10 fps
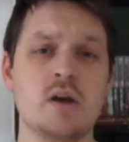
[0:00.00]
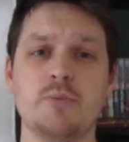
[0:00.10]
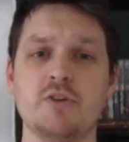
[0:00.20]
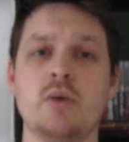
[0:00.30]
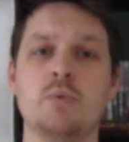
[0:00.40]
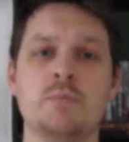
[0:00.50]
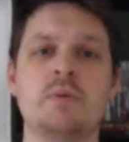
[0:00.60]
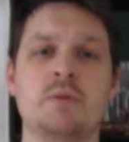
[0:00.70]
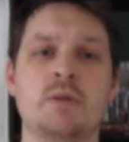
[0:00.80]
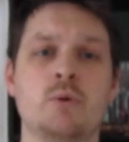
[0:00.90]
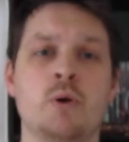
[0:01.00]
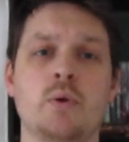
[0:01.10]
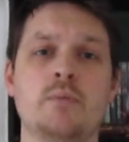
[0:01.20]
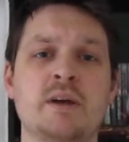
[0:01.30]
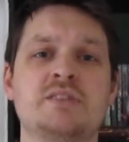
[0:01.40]
but there would be people who
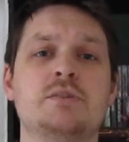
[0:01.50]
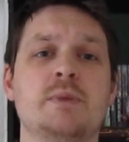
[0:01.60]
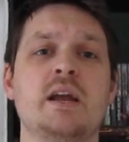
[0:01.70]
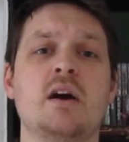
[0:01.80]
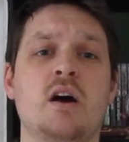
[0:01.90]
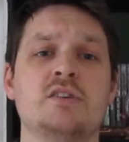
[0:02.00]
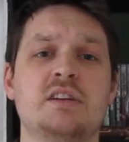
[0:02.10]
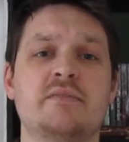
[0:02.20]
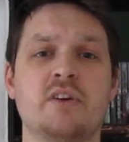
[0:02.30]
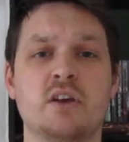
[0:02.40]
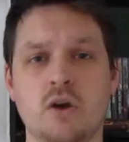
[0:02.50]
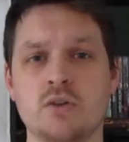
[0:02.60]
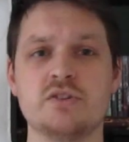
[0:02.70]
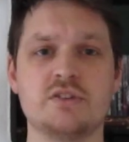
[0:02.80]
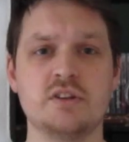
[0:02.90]
would message me asking for
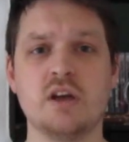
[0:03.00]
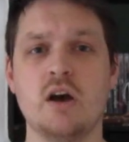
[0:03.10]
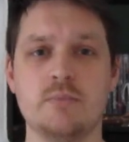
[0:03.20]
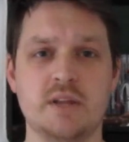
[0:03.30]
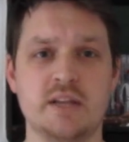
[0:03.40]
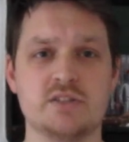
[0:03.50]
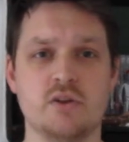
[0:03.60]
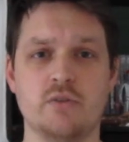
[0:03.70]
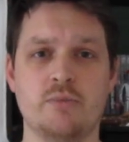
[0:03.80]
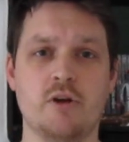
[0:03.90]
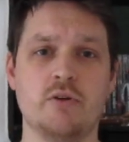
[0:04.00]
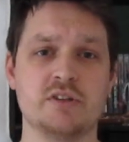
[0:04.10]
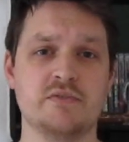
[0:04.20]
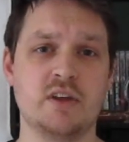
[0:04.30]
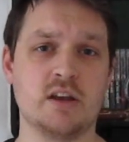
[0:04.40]
constant updates on the progress
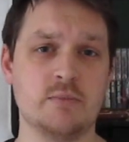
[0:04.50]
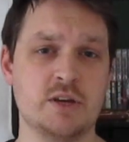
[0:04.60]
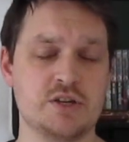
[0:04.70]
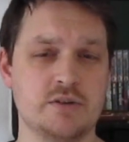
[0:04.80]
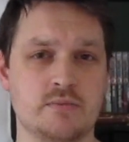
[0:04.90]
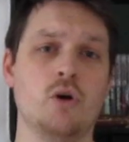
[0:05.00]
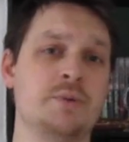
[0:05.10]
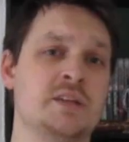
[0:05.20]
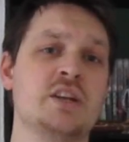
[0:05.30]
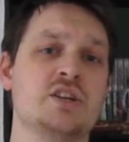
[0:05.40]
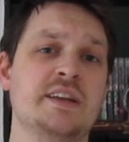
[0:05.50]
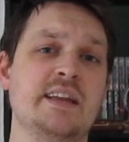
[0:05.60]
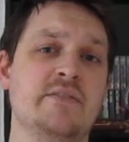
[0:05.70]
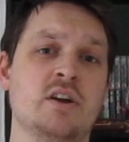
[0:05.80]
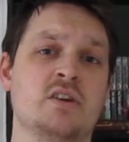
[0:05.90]
of their commission, or potentially
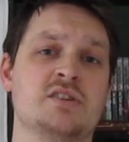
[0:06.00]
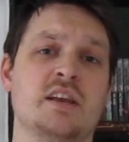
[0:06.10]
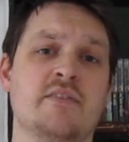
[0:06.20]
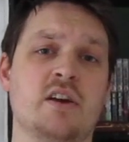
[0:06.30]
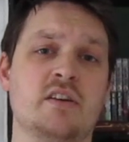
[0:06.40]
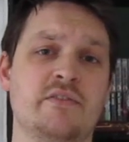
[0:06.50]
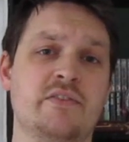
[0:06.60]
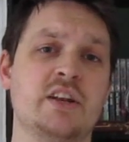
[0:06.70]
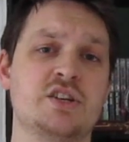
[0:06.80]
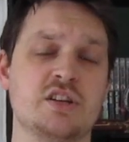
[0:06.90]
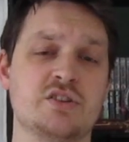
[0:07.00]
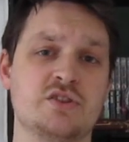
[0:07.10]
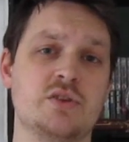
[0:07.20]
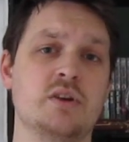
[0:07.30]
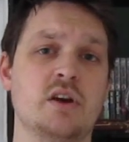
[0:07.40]
even asking if I could finish it
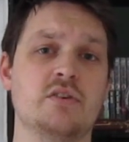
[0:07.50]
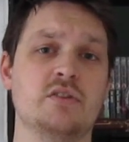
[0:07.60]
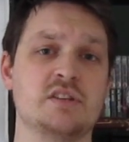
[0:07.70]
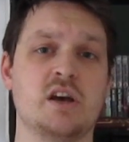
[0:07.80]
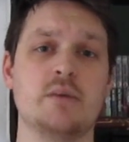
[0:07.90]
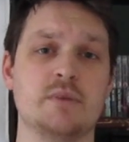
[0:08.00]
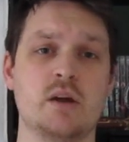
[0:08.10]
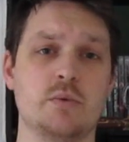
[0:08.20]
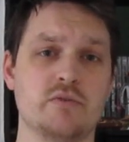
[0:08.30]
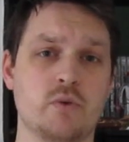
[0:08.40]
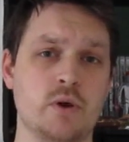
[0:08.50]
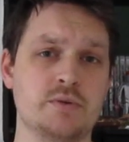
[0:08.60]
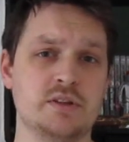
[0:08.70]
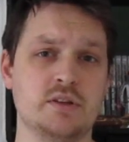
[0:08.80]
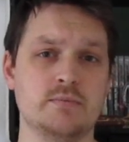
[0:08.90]
sooner than the time that I would have
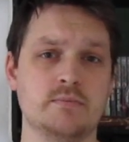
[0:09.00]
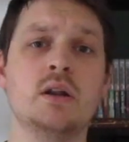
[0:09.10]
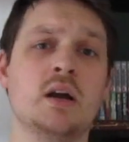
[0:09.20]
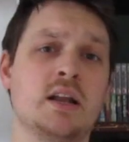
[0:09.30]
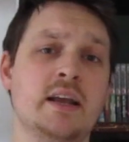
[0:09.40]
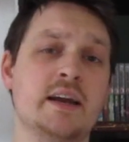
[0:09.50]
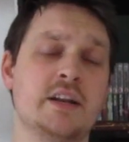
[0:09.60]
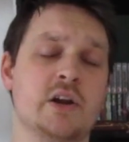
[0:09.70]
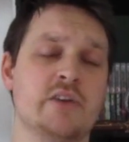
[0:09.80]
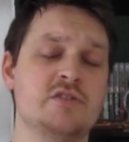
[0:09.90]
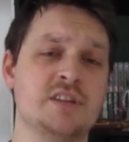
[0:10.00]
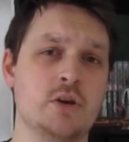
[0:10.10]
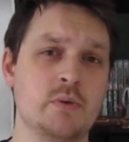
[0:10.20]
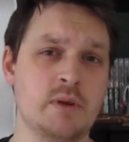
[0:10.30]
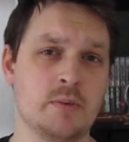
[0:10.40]
quoted them. Luckily, I don't have to deal
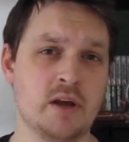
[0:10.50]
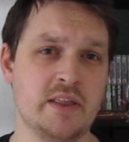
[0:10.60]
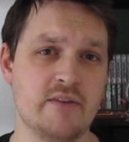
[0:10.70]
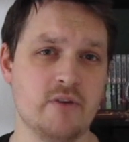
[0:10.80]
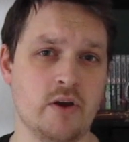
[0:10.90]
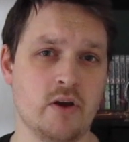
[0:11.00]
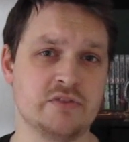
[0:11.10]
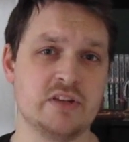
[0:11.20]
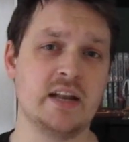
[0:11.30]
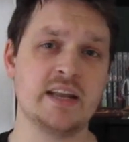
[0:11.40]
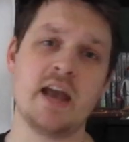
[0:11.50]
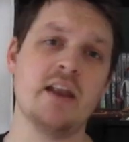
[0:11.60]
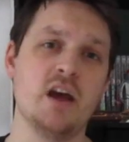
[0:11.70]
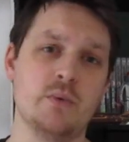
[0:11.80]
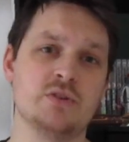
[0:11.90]
with people like that very often, and
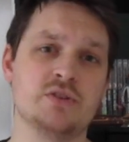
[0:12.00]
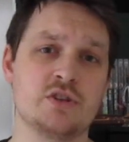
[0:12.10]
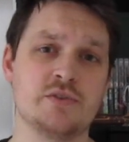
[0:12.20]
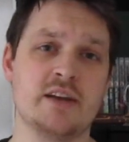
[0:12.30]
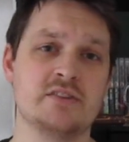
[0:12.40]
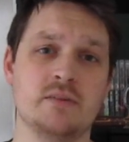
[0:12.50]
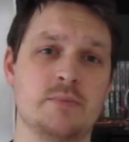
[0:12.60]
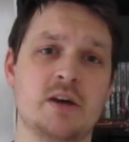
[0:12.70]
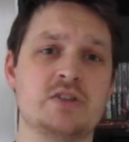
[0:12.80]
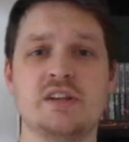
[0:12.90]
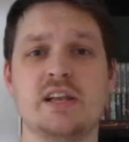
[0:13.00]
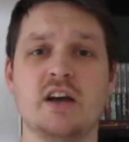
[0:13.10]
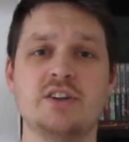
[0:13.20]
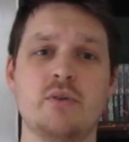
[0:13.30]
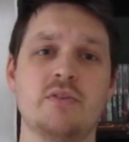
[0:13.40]
again, I want to stress that personally,
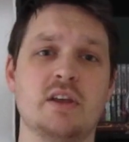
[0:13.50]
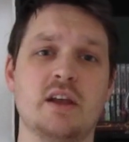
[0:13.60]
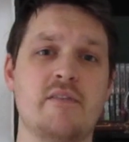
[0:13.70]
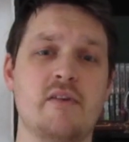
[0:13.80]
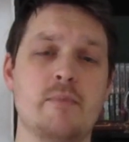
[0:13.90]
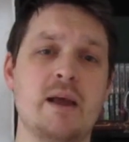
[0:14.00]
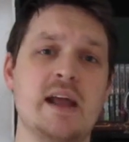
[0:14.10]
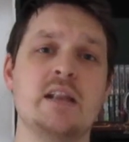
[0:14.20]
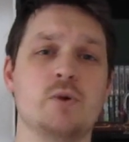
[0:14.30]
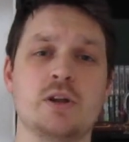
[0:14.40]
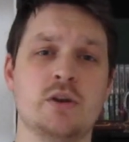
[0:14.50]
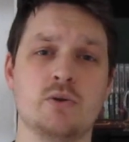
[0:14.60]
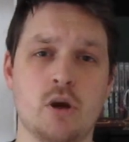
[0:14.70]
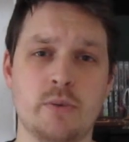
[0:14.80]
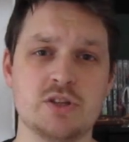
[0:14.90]
I don't think I've ever met anybody who
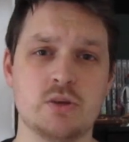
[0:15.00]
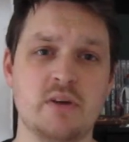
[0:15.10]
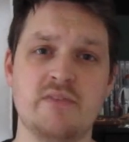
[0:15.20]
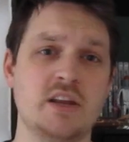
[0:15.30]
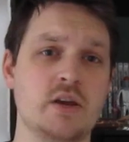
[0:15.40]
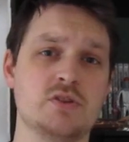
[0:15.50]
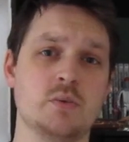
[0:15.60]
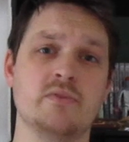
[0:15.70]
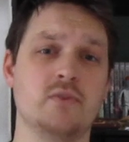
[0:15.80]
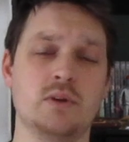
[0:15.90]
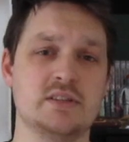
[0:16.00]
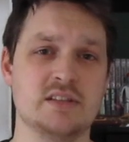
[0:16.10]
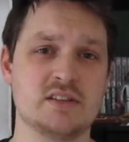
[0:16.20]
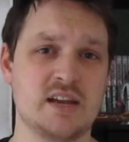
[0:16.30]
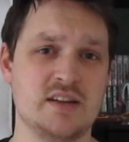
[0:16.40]
comments on my videos that would fall into
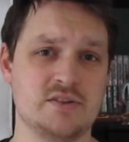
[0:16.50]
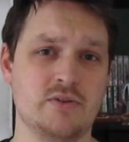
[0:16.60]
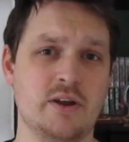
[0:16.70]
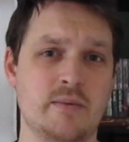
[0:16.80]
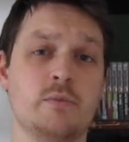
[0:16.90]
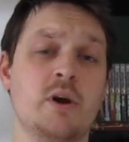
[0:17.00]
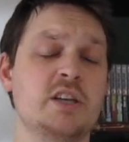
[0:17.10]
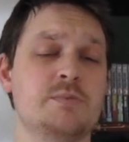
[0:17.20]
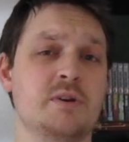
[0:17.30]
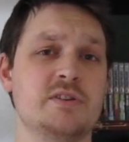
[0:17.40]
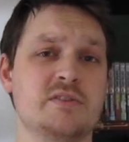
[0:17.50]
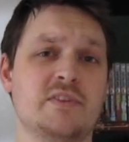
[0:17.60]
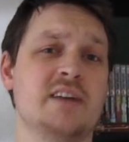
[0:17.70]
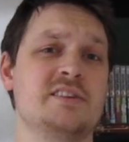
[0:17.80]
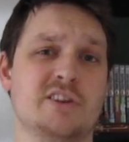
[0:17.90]
this category. From my experience of
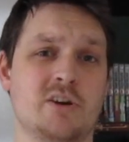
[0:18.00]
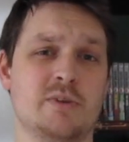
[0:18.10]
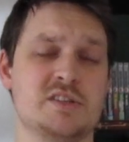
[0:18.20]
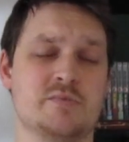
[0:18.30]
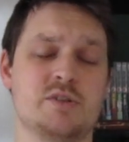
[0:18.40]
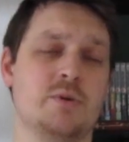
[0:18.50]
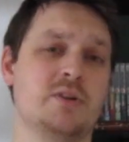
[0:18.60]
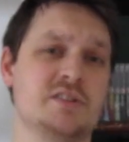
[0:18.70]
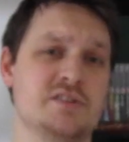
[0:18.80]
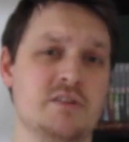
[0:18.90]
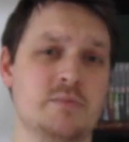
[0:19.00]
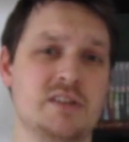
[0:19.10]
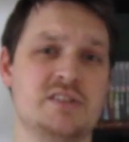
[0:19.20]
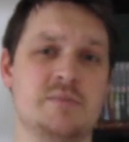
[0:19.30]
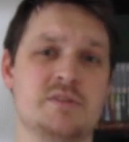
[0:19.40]
getting comments and responding to them,
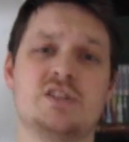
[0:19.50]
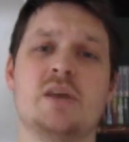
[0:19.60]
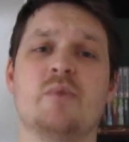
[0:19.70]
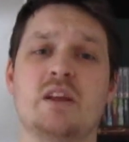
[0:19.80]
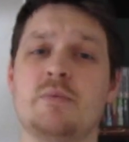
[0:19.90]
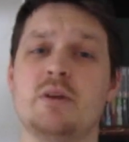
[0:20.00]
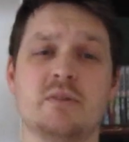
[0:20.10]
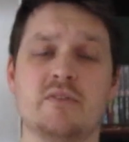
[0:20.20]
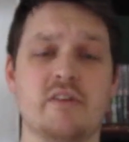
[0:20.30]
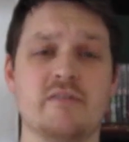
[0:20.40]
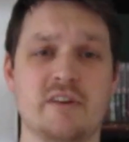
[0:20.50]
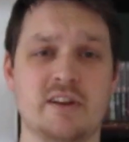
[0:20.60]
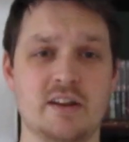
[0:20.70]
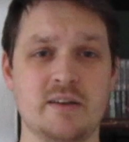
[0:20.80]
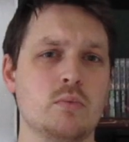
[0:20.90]
it seems that generally people are very friendly.